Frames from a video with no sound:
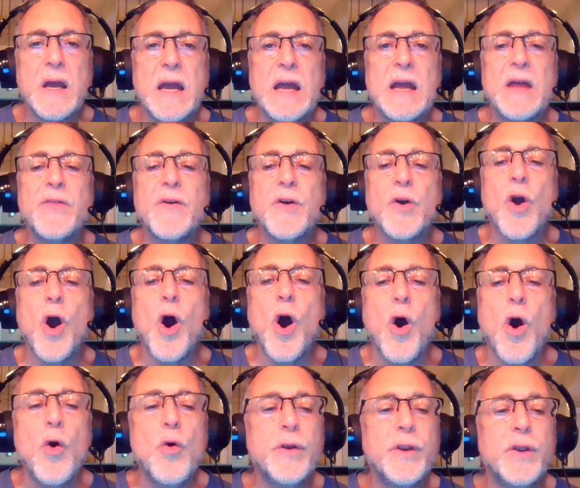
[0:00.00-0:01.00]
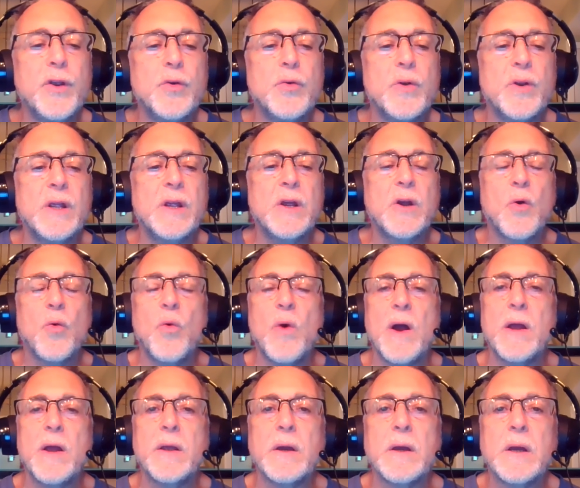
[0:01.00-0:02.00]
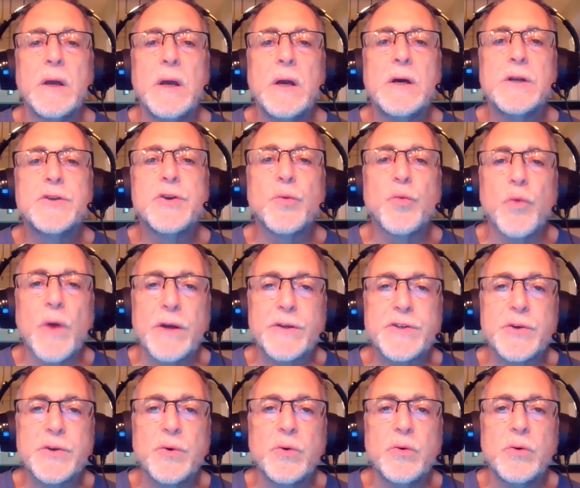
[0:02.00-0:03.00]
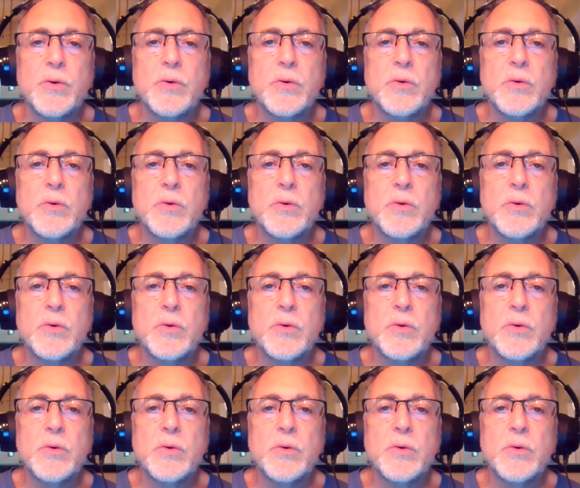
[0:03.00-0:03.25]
in their own unique way to wrestle